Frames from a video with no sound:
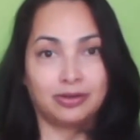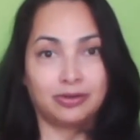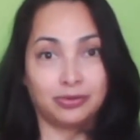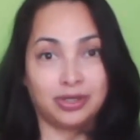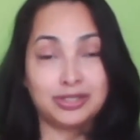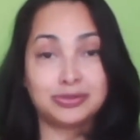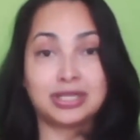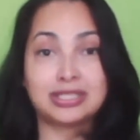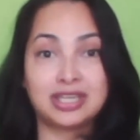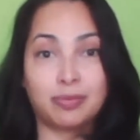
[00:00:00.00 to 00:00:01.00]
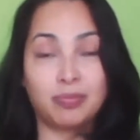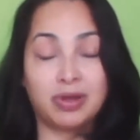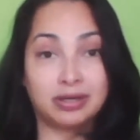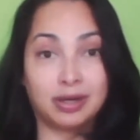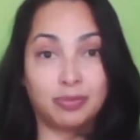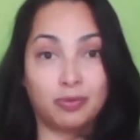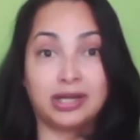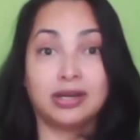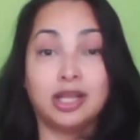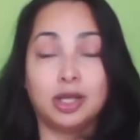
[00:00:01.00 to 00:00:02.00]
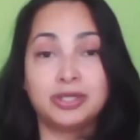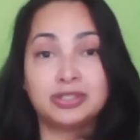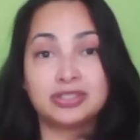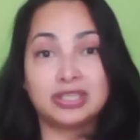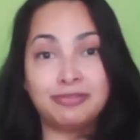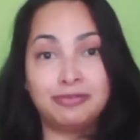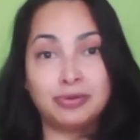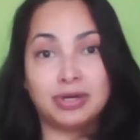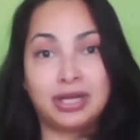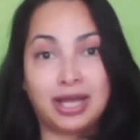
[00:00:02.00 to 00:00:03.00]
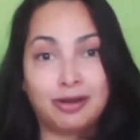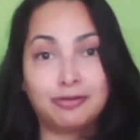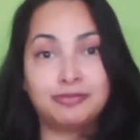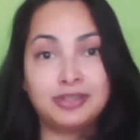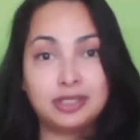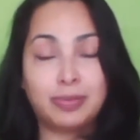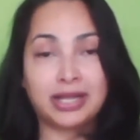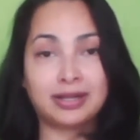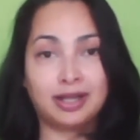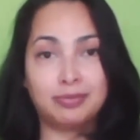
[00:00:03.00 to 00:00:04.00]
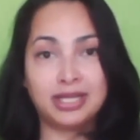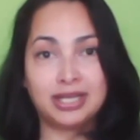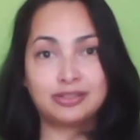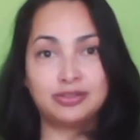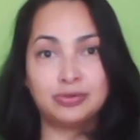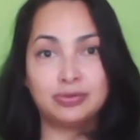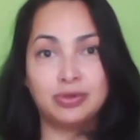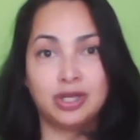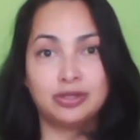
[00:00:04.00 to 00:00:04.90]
Okay, so that's step number one. Because if you allow feedback coming at you